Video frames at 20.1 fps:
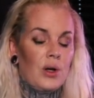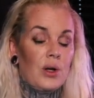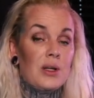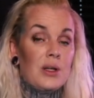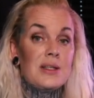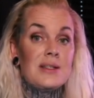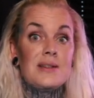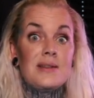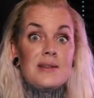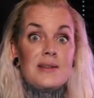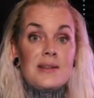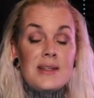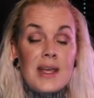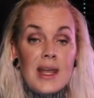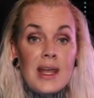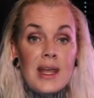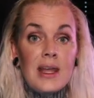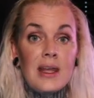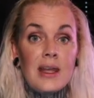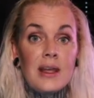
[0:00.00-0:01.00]

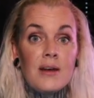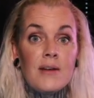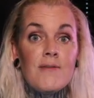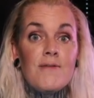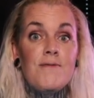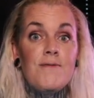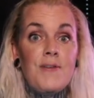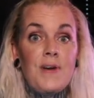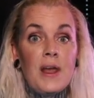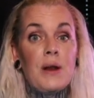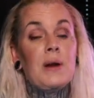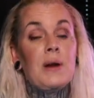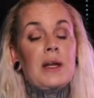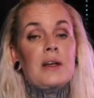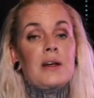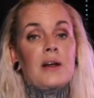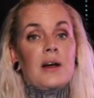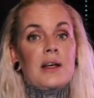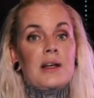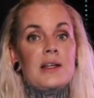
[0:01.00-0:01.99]
stay
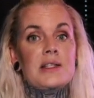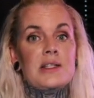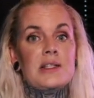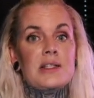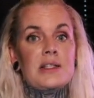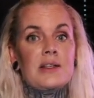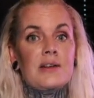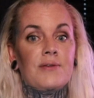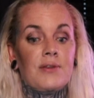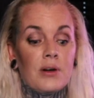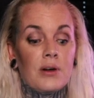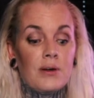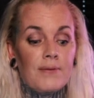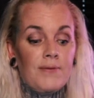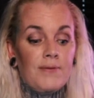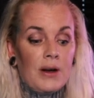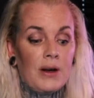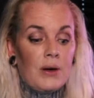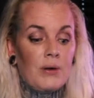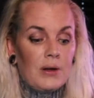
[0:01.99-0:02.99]
very nice for a
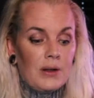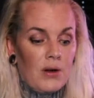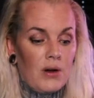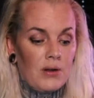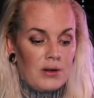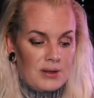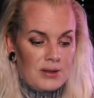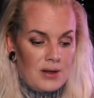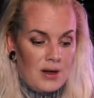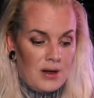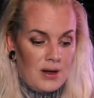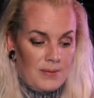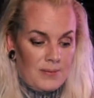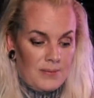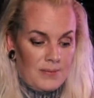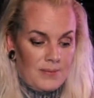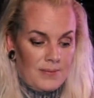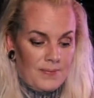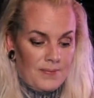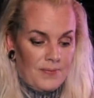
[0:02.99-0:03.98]
very long time.
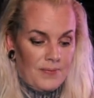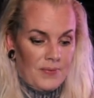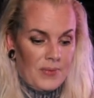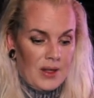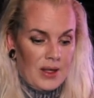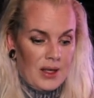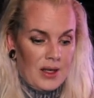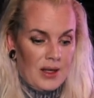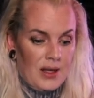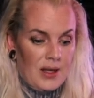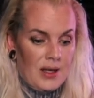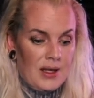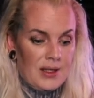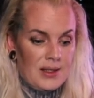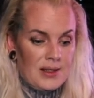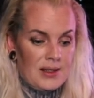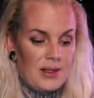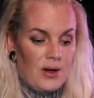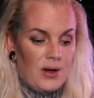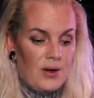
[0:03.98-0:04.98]

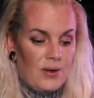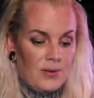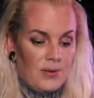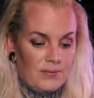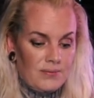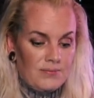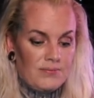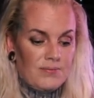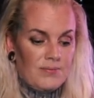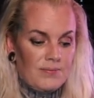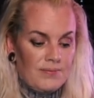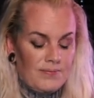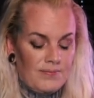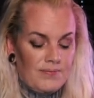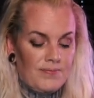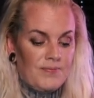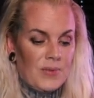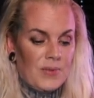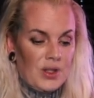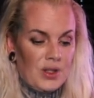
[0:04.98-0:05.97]
So
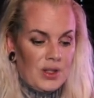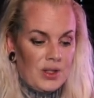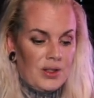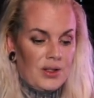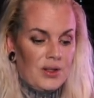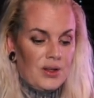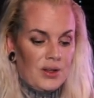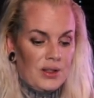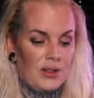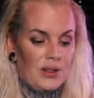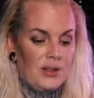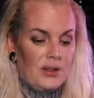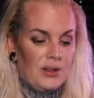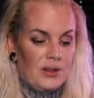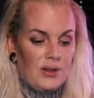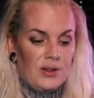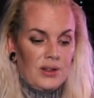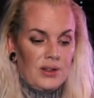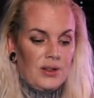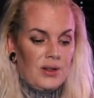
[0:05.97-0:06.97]
good.
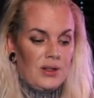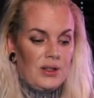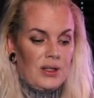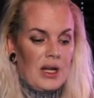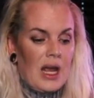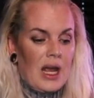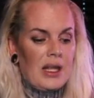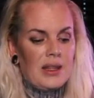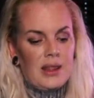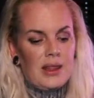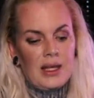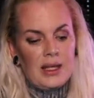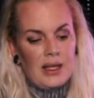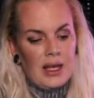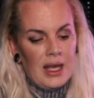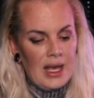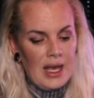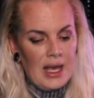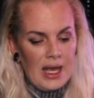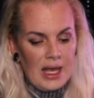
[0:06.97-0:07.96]
I
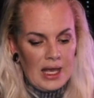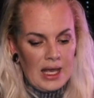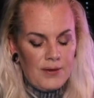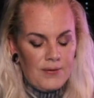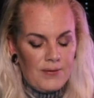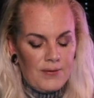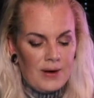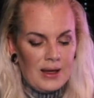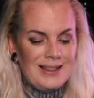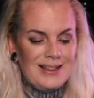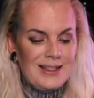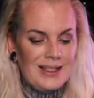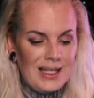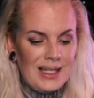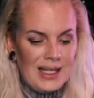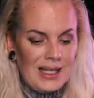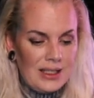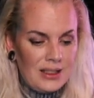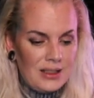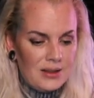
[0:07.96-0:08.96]
think if I
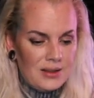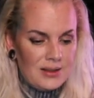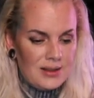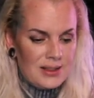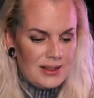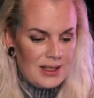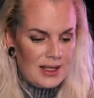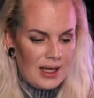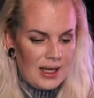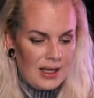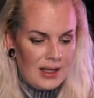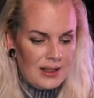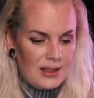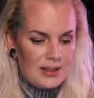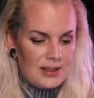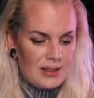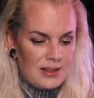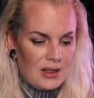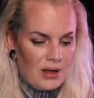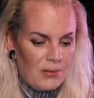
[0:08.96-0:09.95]
need to say
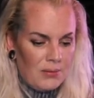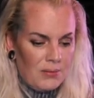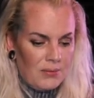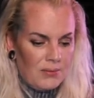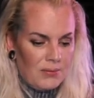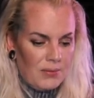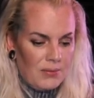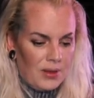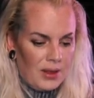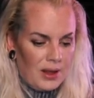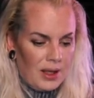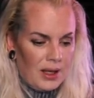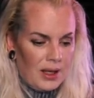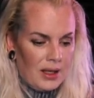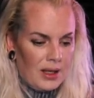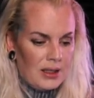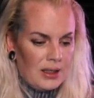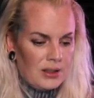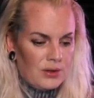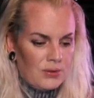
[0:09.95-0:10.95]

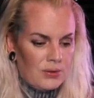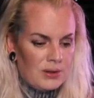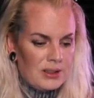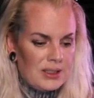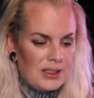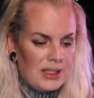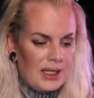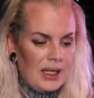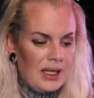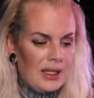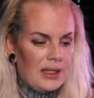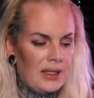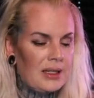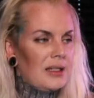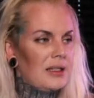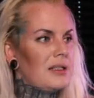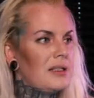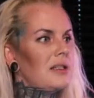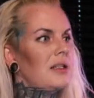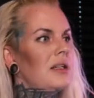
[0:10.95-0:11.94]
something and critique
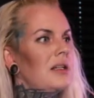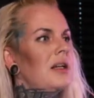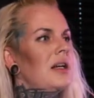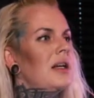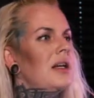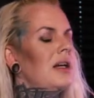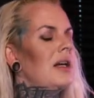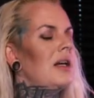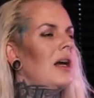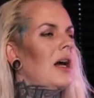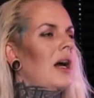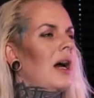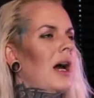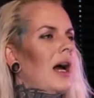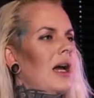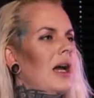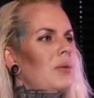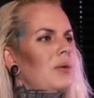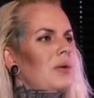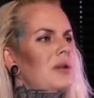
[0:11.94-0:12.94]
it,
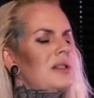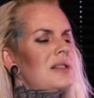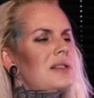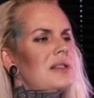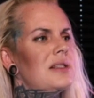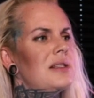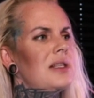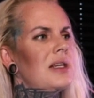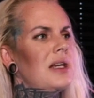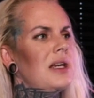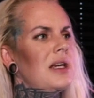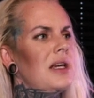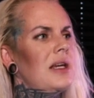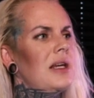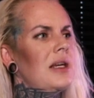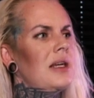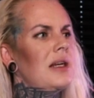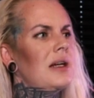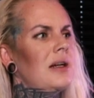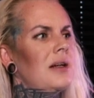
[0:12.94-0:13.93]
I would
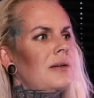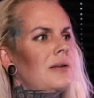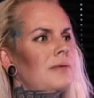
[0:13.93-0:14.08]
say